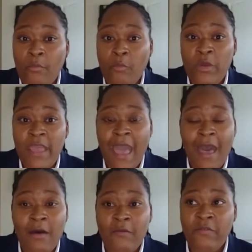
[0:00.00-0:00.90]
We
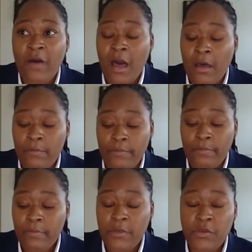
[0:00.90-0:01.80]
have,
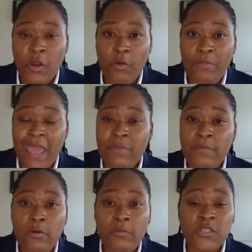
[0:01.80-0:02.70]
you know, baby
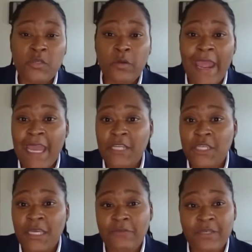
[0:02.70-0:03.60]
boomers who are
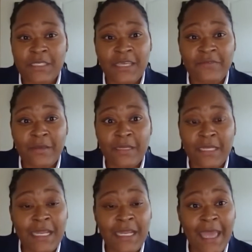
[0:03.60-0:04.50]
aging,
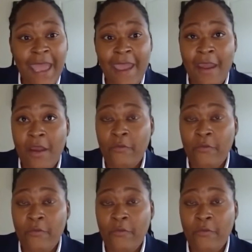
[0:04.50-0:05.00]
needing care.